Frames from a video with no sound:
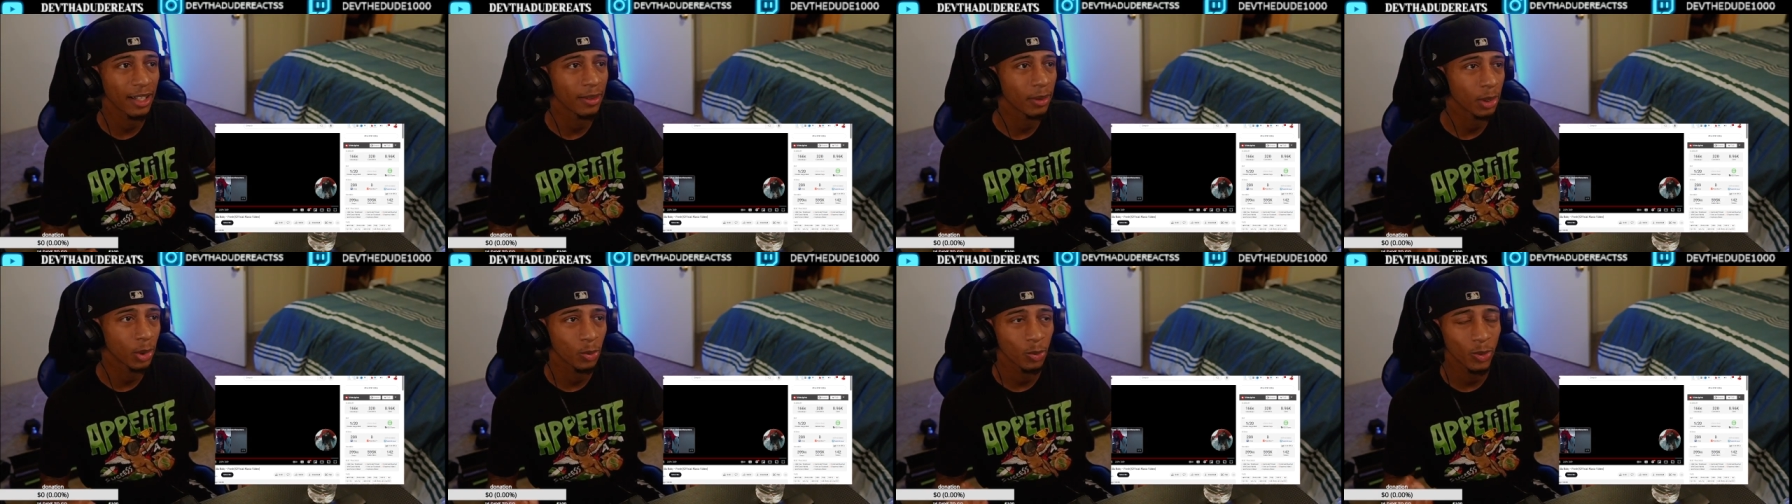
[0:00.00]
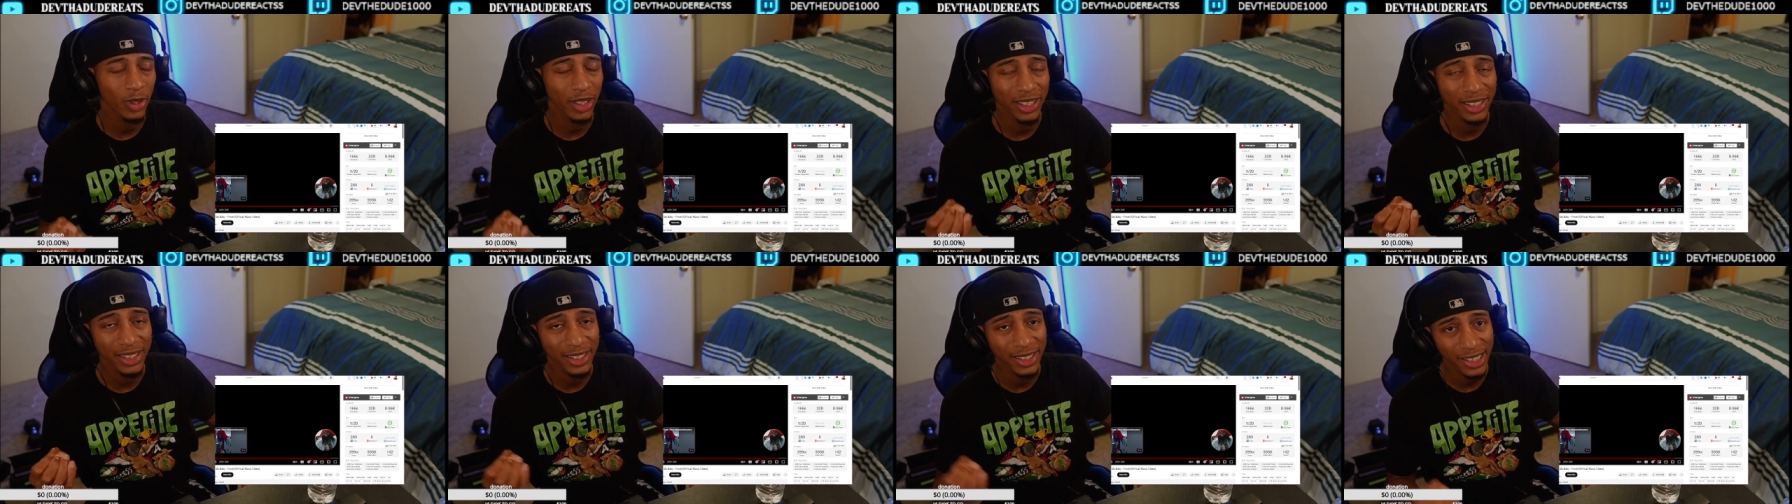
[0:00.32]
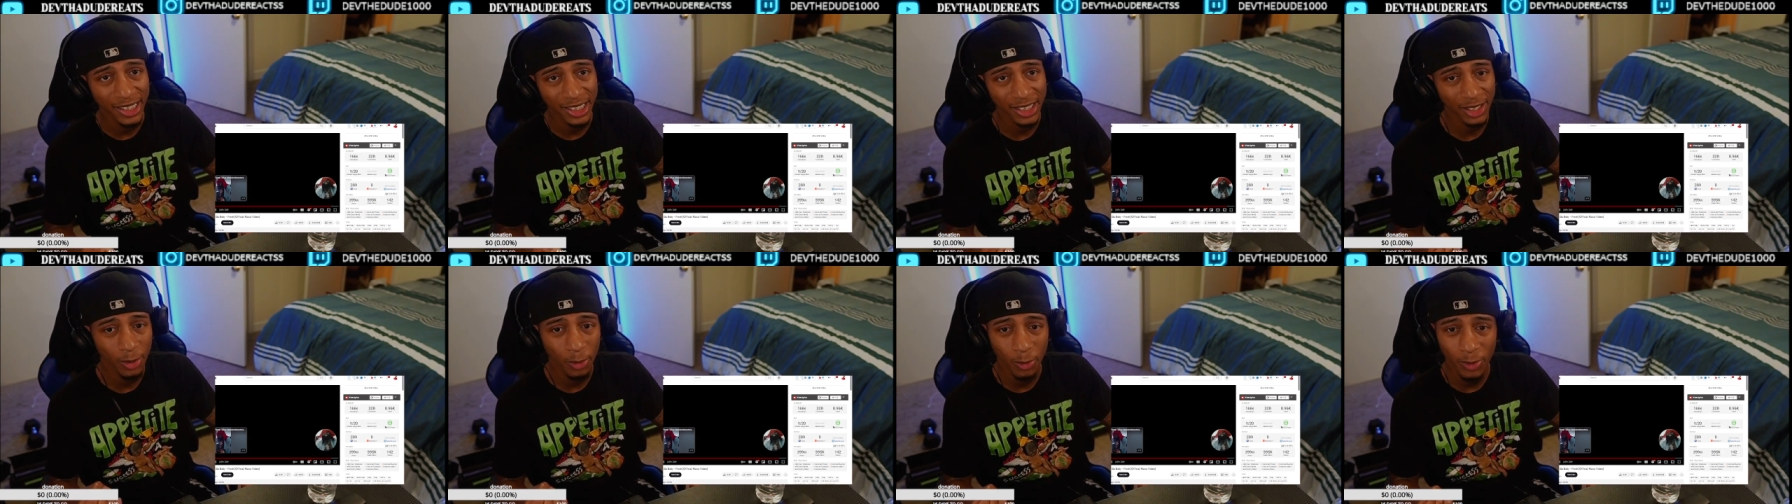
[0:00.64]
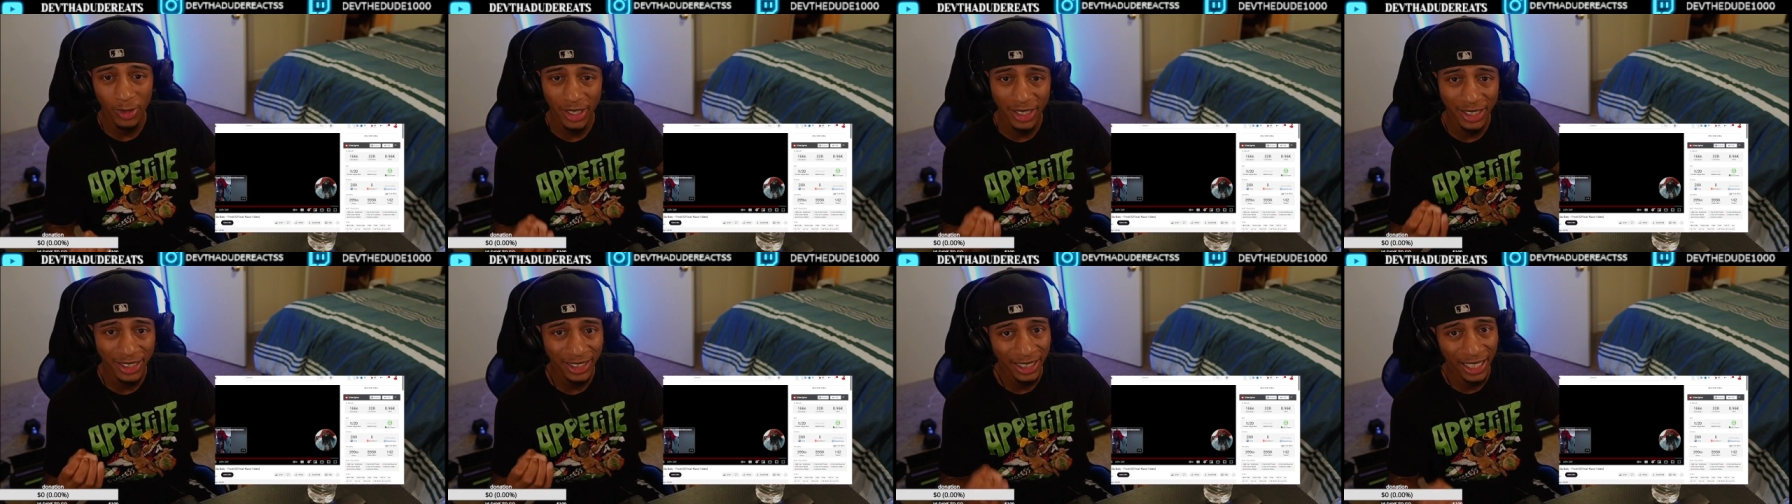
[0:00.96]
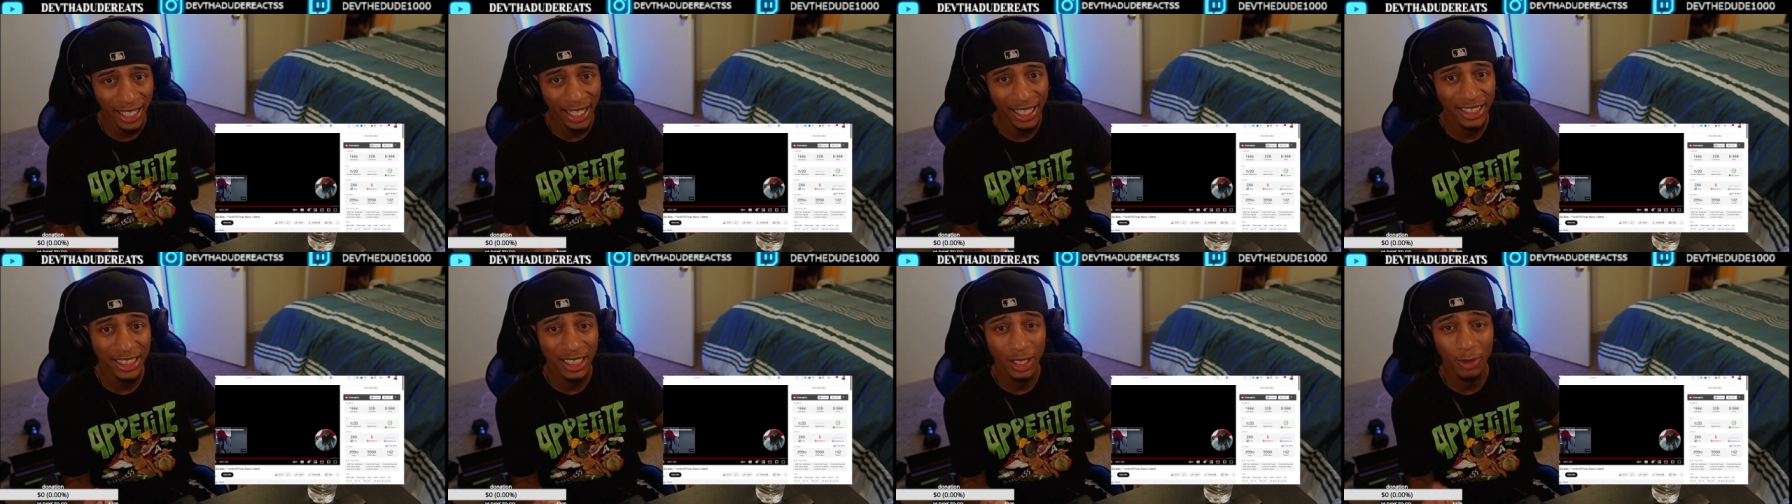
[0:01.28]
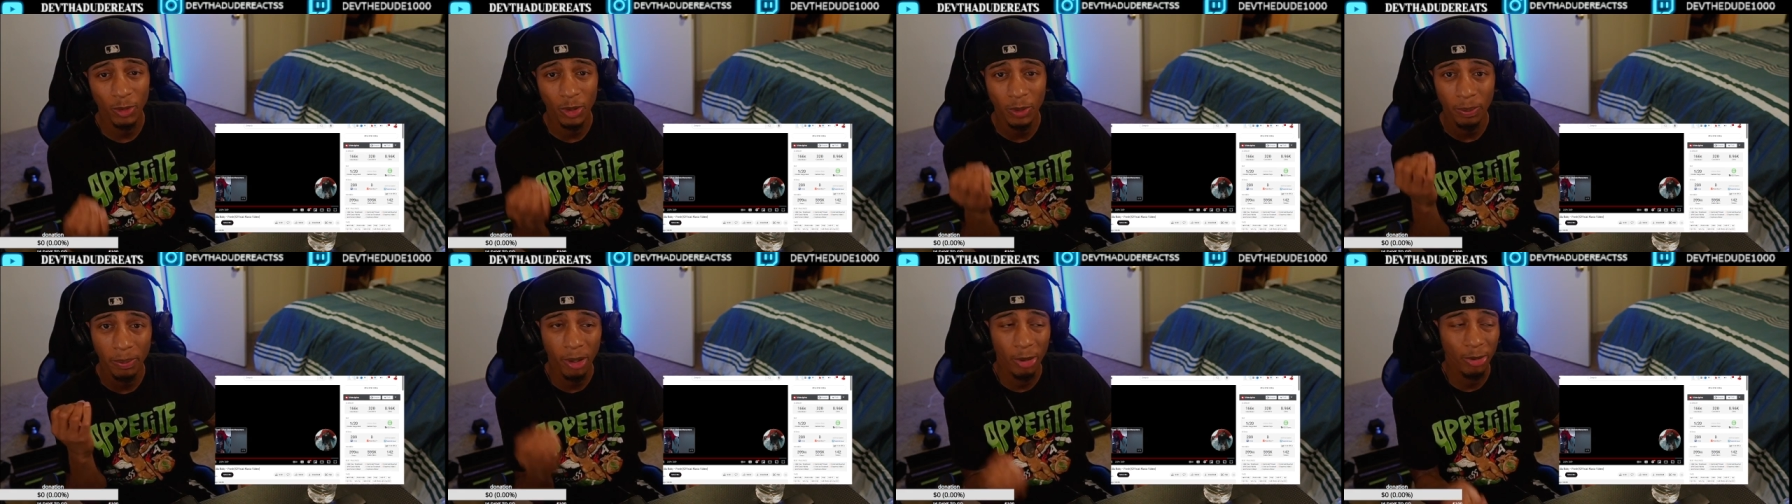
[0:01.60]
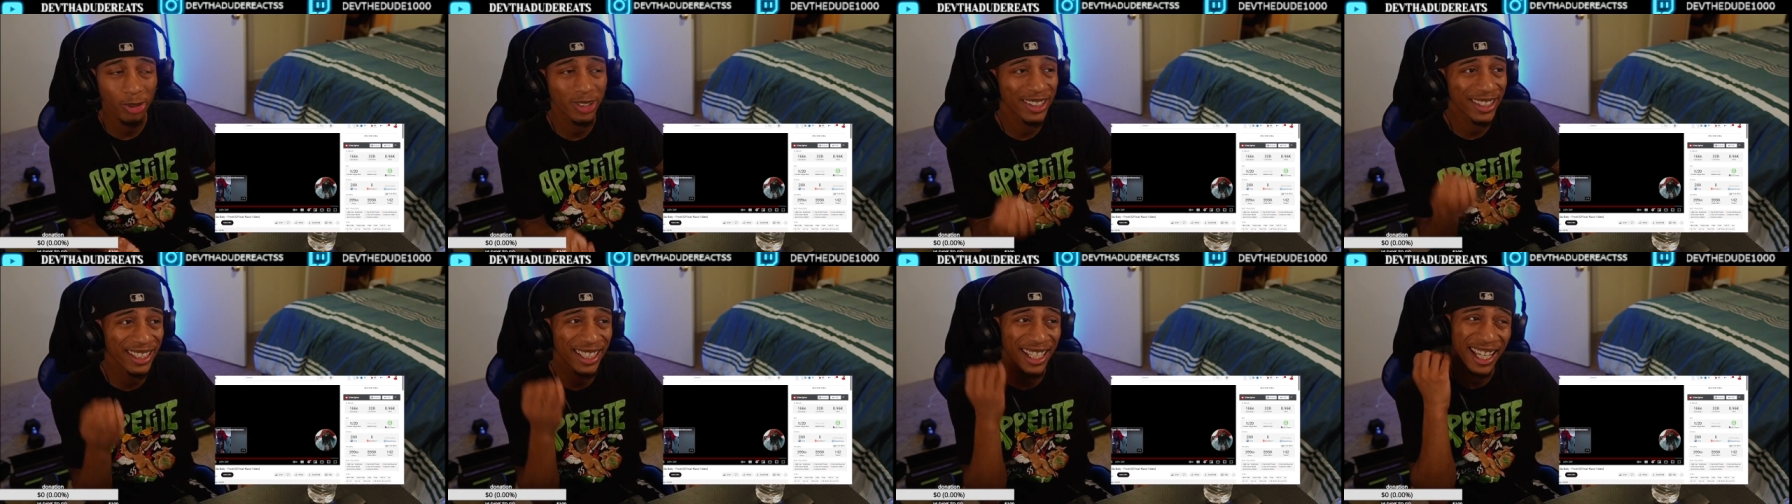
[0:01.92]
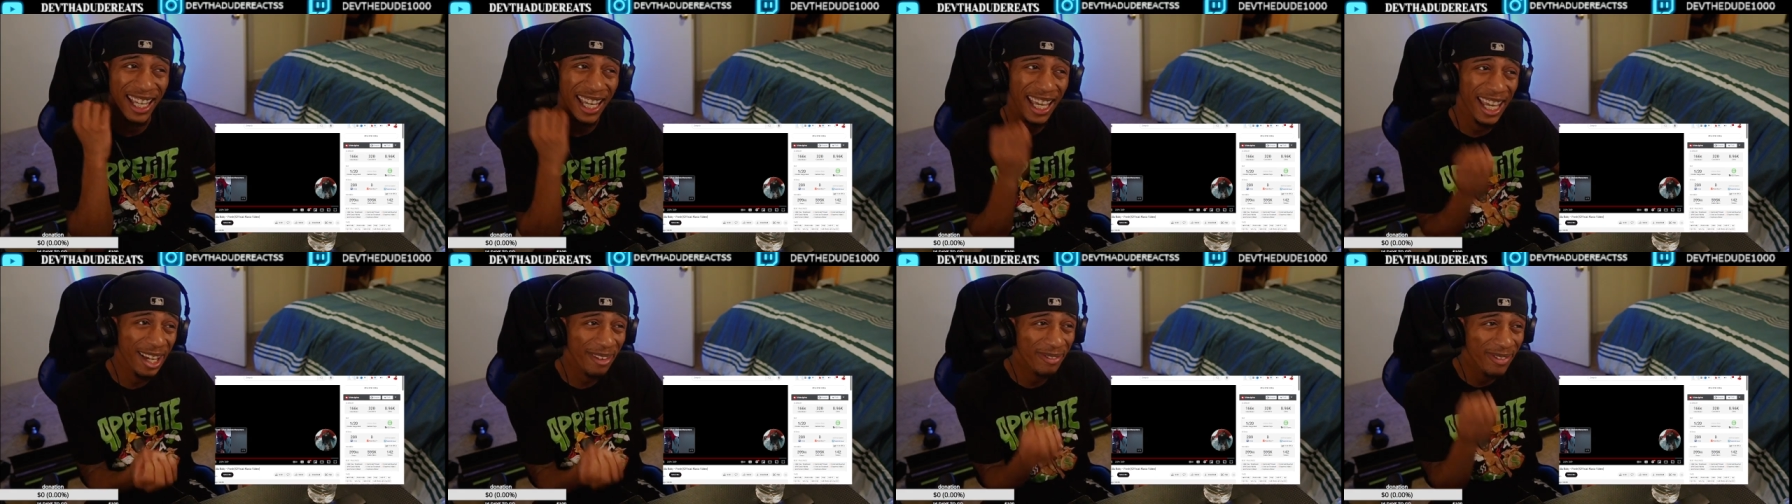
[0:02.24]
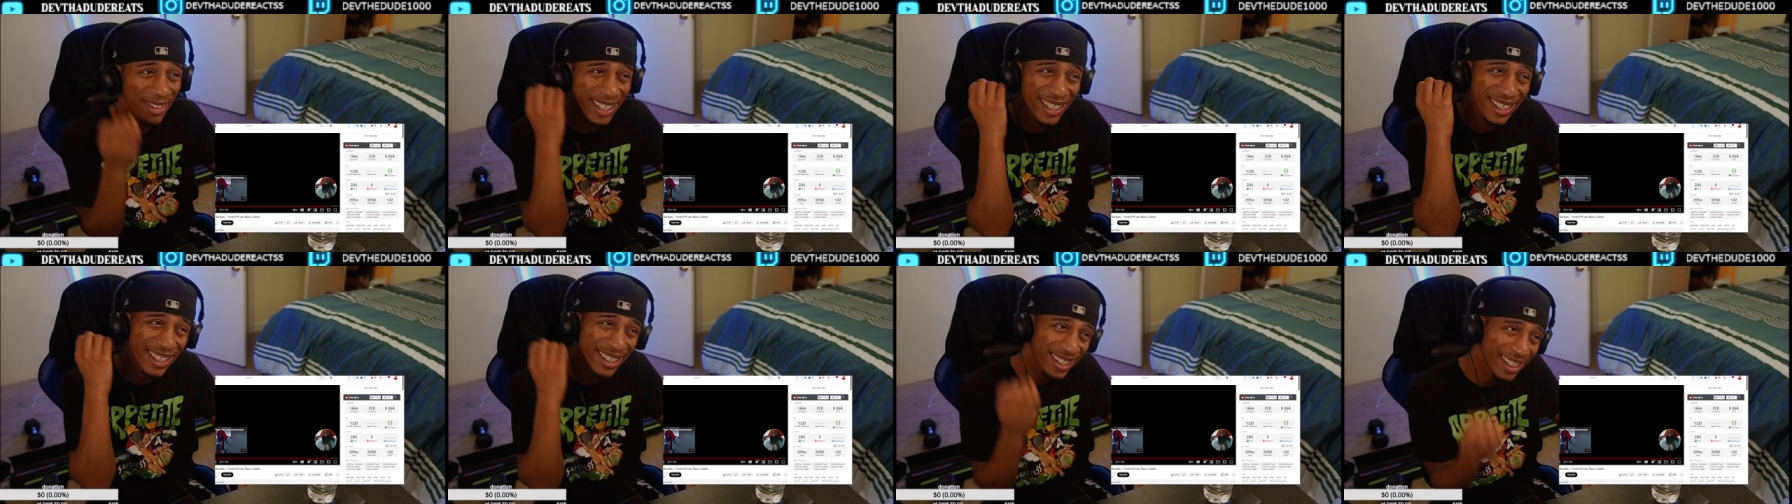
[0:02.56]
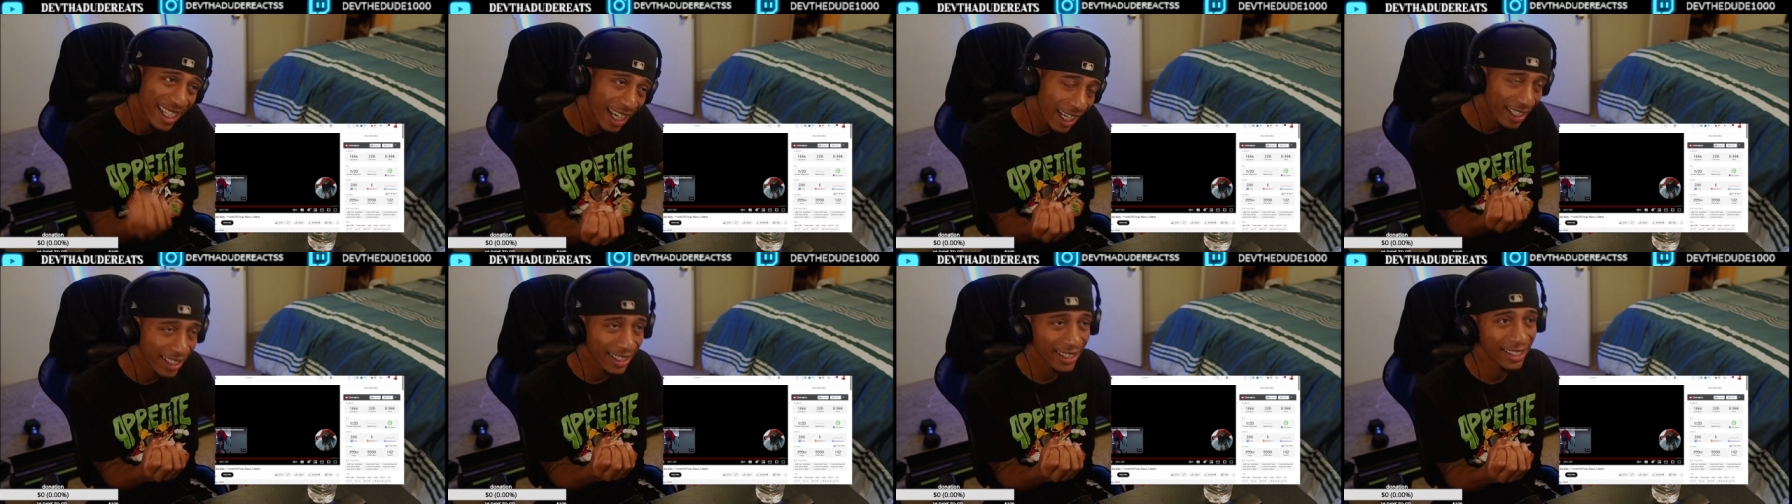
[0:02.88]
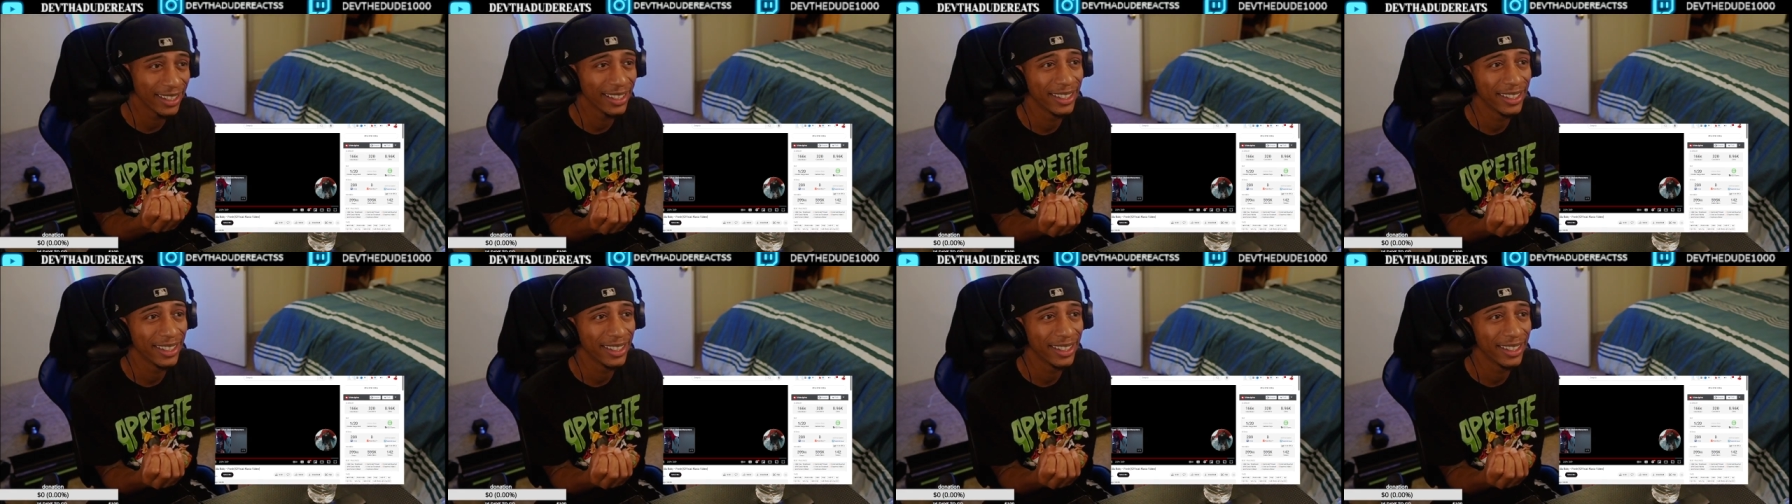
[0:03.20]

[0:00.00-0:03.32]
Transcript: We consistent with this content. We post it every day.